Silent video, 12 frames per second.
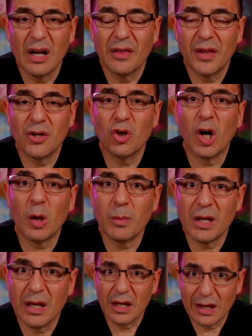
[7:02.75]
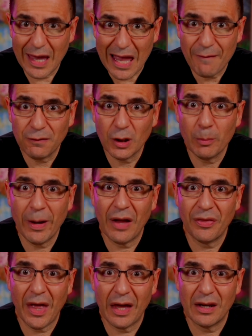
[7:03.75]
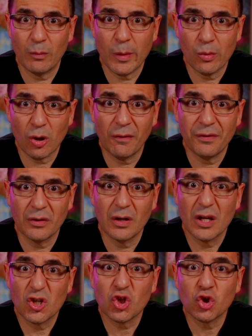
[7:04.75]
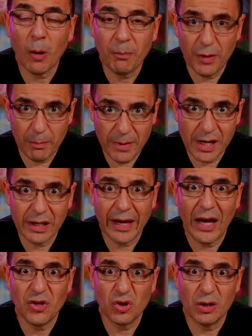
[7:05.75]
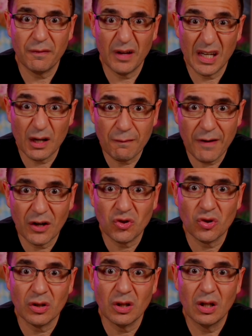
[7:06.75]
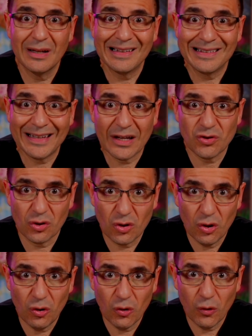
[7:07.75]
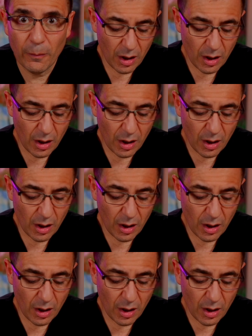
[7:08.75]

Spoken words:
Then you've got to be careful about that, and we would often stop the medication if an infection does occur.